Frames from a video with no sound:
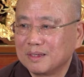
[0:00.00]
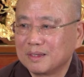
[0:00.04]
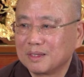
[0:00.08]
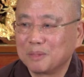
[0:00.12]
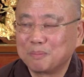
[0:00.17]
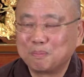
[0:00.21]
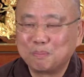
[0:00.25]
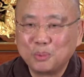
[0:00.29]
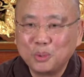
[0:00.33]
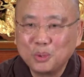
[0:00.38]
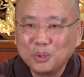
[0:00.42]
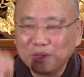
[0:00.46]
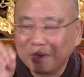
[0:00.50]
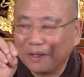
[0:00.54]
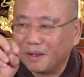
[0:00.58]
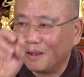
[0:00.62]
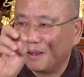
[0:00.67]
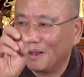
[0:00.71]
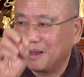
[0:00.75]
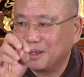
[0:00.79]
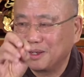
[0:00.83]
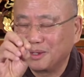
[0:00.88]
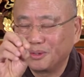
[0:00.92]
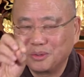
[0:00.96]
the
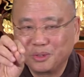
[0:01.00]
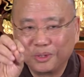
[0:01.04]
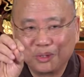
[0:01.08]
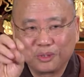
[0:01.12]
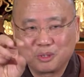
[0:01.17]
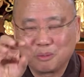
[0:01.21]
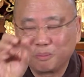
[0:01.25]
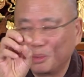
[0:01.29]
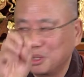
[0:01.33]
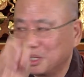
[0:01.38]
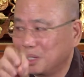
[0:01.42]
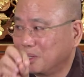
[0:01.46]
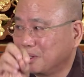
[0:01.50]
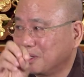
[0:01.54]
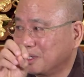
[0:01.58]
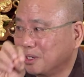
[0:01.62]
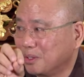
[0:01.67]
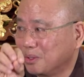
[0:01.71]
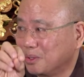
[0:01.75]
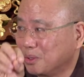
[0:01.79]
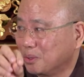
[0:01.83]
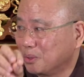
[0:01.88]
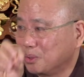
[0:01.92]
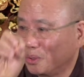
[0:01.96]
Buddha in you, the Buddhahood
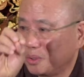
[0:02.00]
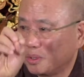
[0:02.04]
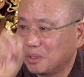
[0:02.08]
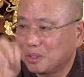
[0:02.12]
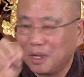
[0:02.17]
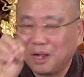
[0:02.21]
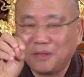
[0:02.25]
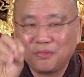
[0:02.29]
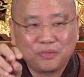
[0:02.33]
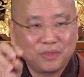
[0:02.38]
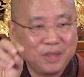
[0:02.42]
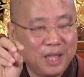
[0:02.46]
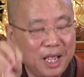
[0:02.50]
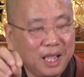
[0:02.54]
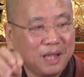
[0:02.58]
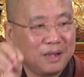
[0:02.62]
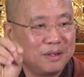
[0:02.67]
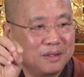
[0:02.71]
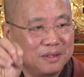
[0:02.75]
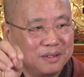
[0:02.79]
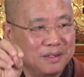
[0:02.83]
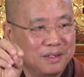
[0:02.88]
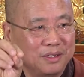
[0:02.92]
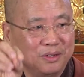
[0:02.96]
in you. You got
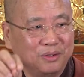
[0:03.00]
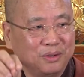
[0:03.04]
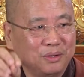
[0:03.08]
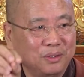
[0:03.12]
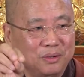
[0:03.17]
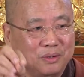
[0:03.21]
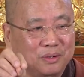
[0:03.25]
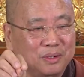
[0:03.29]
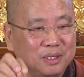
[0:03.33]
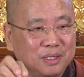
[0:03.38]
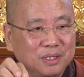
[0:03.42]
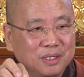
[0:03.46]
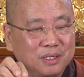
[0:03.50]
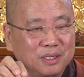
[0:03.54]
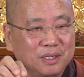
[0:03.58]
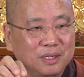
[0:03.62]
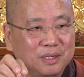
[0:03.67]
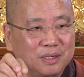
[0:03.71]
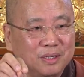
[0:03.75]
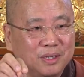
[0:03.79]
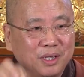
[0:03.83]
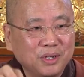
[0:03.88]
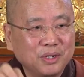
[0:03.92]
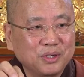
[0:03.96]
that in you.
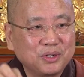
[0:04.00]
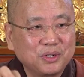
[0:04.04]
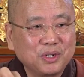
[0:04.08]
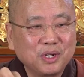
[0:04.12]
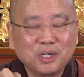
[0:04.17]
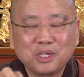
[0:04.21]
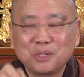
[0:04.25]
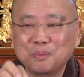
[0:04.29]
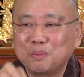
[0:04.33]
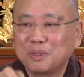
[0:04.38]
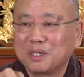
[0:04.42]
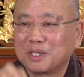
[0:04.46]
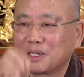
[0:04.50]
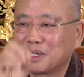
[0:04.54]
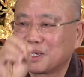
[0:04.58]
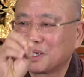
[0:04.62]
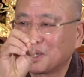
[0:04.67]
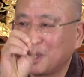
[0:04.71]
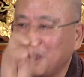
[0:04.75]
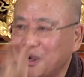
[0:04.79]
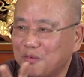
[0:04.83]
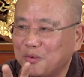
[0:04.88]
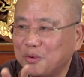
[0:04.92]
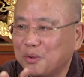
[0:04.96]
It's just been
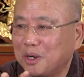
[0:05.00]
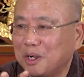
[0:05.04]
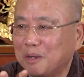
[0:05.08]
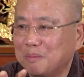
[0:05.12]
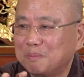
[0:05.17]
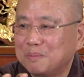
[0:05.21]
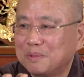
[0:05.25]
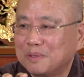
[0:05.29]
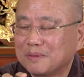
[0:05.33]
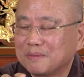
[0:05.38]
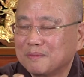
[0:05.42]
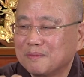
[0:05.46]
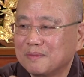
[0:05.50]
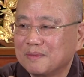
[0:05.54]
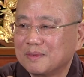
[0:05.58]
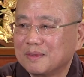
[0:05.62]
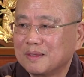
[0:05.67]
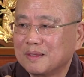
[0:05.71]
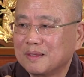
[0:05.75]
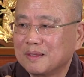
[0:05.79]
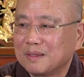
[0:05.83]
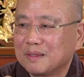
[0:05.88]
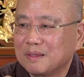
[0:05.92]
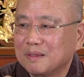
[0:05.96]
covered up
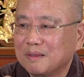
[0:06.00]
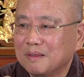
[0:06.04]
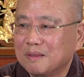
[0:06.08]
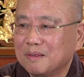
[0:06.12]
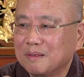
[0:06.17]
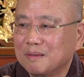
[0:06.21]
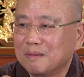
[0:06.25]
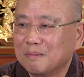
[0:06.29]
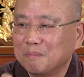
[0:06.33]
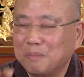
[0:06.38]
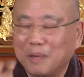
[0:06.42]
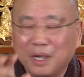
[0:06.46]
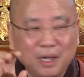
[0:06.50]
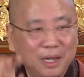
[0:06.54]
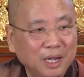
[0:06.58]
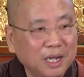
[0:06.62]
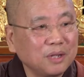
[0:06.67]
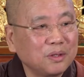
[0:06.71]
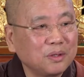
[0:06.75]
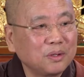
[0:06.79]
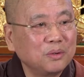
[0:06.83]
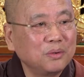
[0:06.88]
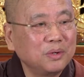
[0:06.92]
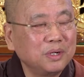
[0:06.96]
by
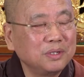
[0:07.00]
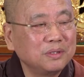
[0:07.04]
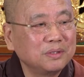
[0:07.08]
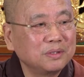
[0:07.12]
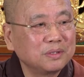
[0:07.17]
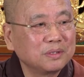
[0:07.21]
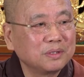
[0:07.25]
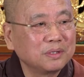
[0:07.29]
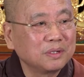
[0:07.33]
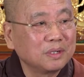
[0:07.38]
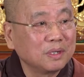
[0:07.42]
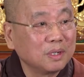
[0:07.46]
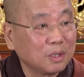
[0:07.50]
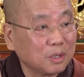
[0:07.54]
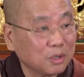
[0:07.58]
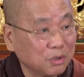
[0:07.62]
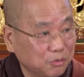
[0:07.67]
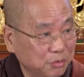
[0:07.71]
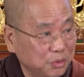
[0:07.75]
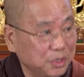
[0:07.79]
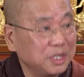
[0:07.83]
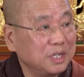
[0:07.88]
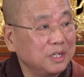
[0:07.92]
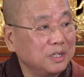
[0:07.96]
ignorance,
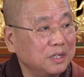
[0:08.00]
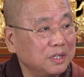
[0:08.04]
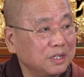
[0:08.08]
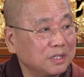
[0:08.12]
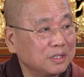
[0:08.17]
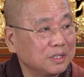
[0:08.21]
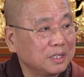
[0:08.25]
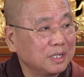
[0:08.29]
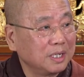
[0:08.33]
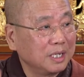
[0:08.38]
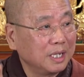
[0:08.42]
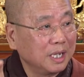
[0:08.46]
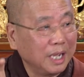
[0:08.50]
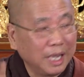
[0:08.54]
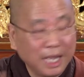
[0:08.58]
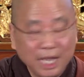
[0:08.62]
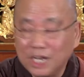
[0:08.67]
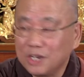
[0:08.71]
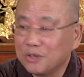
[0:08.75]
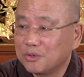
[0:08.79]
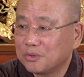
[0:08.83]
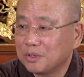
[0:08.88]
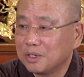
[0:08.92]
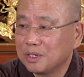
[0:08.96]
greediness,
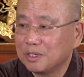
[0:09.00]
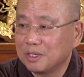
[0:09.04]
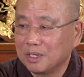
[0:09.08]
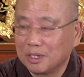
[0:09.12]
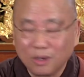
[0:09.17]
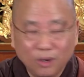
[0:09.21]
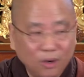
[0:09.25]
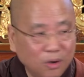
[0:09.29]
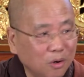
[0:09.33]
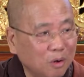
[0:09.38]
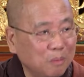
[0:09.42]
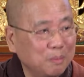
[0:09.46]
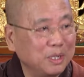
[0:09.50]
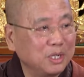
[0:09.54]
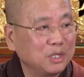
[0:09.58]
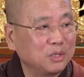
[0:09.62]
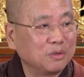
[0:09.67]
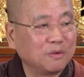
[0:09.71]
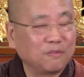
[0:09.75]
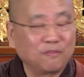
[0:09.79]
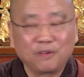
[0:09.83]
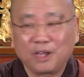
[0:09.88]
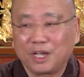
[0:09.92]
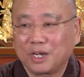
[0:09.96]
hatred, and all
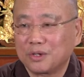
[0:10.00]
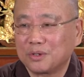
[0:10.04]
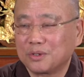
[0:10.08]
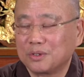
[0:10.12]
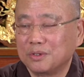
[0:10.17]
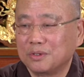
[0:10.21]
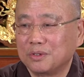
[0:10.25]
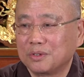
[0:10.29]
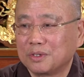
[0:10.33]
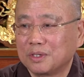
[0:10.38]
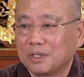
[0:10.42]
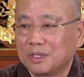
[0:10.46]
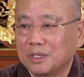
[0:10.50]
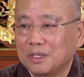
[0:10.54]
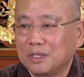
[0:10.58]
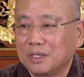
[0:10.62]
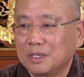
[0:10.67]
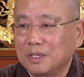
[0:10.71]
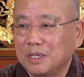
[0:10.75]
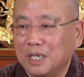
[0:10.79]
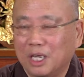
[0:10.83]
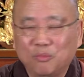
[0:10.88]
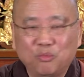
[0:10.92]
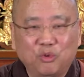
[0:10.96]
mental afflictions.
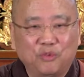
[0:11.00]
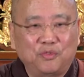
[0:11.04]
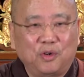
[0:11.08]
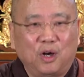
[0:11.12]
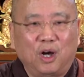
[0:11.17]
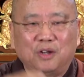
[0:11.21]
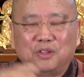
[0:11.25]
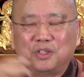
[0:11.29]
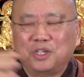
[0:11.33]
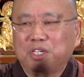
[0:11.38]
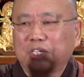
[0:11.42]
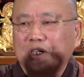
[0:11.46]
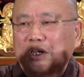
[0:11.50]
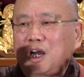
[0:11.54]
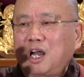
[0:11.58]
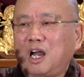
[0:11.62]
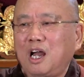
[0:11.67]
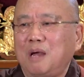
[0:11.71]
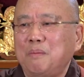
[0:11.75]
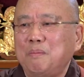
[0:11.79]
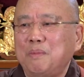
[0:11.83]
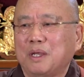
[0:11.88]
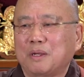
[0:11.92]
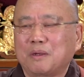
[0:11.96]
And with all these
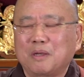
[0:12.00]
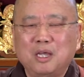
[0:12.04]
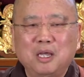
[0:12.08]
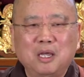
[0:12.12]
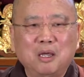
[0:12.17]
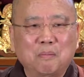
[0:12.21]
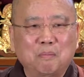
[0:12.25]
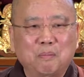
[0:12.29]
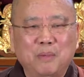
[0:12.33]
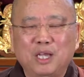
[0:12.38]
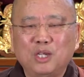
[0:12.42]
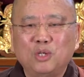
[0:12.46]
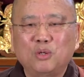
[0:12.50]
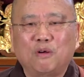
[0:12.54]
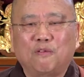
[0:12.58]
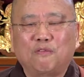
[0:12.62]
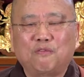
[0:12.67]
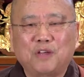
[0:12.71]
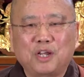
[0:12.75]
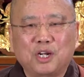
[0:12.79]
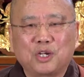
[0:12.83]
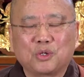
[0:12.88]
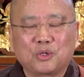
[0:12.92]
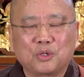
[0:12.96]
karmic mental
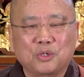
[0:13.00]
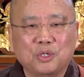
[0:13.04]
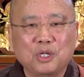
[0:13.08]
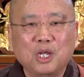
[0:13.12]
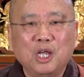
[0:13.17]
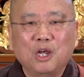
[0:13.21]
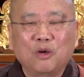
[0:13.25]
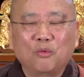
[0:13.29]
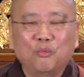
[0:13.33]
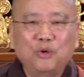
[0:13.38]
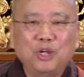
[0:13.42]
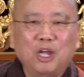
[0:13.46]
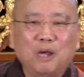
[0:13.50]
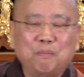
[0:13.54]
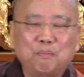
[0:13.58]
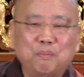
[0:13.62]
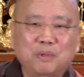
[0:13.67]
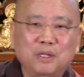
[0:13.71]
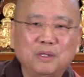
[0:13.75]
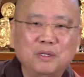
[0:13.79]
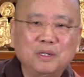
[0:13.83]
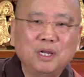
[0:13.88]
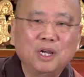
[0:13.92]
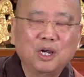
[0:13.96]
afflictions, we have
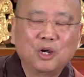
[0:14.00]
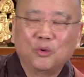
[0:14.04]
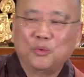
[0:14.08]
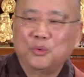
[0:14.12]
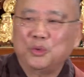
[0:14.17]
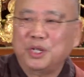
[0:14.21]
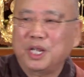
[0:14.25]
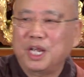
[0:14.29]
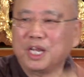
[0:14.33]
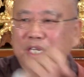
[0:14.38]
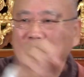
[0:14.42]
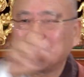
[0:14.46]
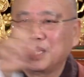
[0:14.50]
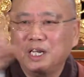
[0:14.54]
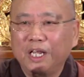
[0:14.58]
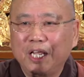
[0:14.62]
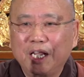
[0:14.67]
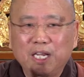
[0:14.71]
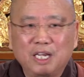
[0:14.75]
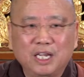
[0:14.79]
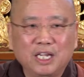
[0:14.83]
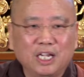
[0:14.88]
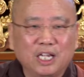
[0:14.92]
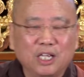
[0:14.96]
been
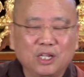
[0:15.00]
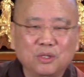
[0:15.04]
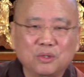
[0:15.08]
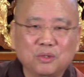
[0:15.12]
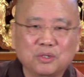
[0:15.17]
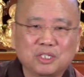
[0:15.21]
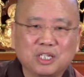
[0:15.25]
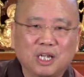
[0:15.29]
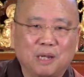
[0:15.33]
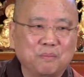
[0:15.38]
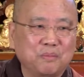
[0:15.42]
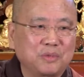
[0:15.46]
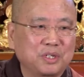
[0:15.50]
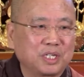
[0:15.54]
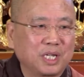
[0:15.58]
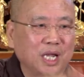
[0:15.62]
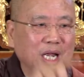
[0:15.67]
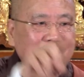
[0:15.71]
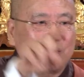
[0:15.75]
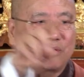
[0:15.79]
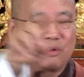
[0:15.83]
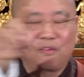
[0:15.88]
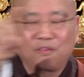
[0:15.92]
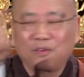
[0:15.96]
reincarnating into
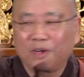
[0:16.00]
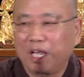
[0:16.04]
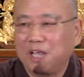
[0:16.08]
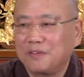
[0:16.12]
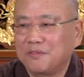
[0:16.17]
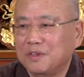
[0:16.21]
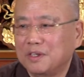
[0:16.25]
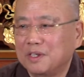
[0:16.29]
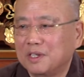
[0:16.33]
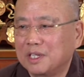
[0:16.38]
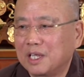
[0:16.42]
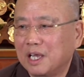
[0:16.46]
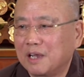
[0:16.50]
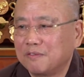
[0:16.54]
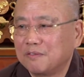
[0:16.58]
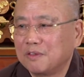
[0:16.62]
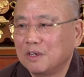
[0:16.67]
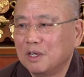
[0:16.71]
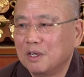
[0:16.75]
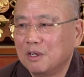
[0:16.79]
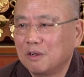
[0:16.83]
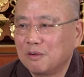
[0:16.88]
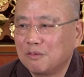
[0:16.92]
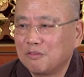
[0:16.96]
samsara of life and death
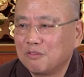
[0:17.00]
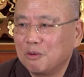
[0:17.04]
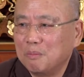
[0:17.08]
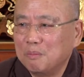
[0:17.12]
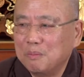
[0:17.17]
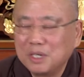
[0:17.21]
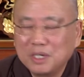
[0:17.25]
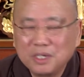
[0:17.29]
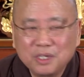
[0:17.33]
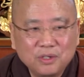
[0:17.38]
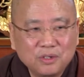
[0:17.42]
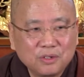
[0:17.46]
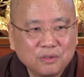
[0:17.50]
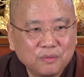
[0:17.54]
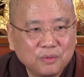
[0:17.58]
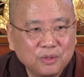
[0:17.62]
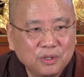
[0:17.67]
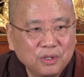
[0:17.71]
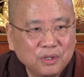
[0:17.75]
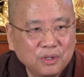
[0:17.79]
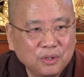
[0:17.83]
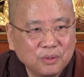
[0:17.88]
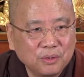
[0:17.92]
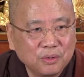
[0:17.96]
for millions of
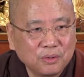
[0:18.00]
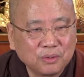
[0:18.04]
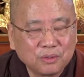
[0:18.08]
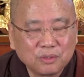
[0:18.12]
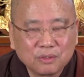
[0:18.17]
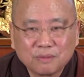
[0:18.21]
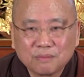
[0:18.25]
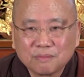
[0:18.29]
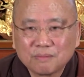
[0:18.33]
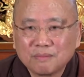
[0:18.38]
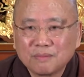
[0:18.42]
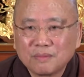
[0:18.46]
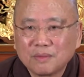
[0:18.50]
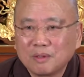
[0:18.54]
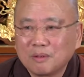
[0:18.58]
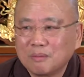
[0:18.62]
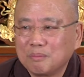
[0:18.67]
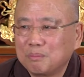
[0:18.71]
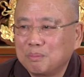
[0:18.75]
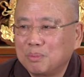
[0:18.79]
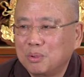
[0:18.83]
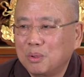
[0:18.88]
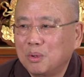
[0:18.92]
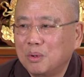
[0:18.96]
years.
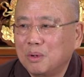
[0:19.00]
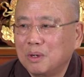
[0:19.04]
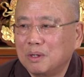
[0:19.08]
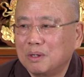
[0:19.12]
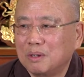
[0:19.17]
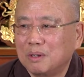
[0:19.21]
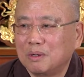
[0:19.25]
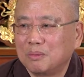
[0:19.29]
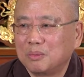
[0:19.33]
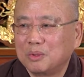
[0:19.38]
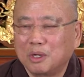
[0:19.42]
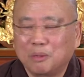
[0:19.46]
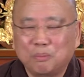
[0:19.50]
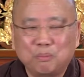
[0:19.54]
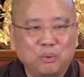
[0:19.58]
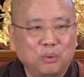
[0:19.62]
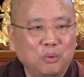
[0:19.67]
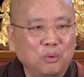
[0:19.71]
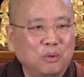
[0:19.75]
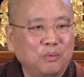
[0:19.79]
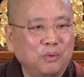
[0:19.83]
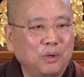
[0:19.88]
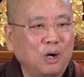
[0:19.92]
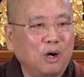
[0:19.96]
Poor, we are
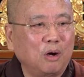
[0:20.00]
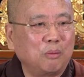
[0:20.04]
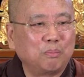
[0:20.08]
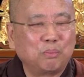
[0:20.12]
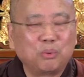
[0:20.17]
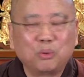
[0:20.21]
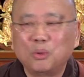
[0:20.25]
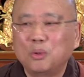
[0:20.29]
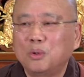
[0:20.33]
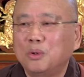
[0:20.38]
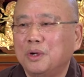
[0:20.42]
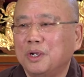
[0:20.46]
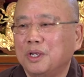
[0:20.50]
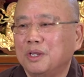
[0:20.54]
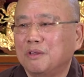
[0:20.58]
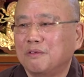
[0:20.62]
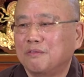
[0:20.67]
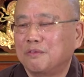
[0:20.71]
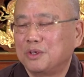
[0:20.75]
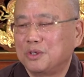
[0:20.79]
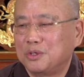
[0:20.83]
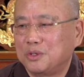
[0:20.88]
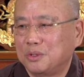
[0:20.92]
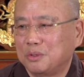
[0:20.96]
poor, we are poor
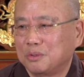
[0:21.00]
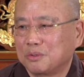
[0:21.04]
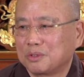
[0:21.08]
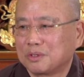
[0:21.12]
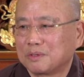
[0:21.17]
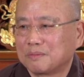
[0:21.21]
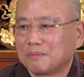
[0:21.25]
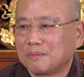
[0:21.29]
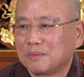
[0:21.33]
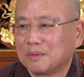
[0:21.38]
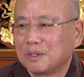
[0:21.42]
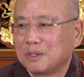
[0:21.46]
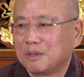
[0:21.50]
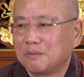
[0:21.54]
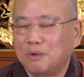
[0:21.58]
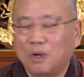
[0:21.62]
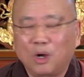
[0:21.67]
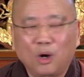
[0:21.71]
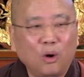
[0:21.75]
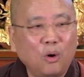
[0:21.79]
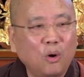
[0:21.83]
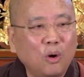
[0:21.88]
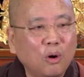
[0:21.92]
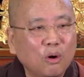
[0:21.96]
individuals. We're
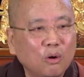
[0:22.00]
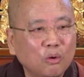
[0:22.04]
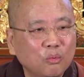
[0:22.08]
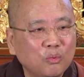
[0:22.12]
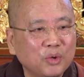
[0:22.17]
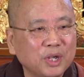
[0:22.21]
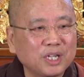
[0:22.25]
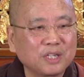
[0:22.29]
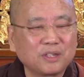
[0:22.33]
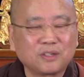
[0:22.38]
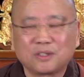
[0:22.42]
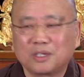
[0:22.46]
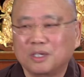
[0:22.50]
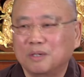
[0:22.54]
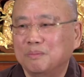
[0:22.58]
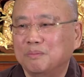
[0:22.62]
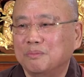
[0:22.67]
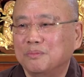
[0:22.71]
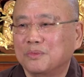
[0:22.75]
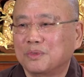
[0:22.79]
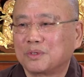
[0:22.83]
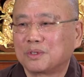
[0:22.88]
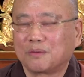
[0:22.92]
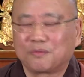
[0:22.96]
all
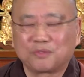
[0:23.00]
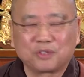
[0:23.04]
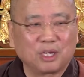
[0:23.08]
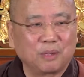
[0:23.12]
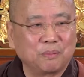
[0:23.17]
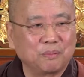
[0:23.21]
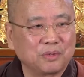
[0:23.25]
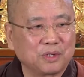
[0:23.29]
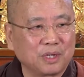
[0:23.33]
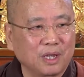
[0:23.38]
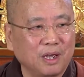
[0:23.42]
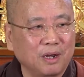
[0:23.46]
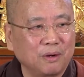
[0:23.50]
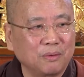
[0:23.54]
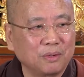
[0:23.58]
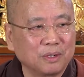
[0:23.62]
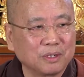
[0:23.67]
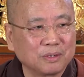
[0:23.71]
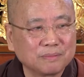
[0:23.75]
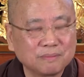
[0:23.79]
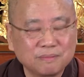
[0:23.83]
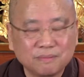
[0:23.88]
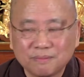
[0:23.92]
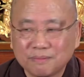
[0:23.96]
victims of
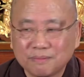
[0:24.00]
samsara.